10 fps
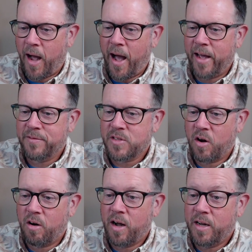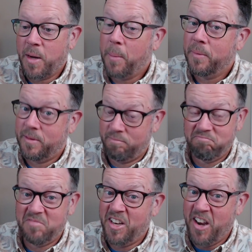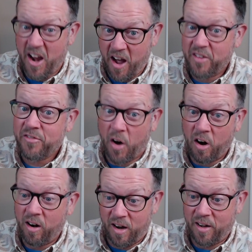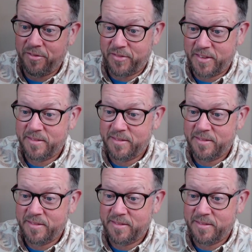Eye of Sauron, not far off.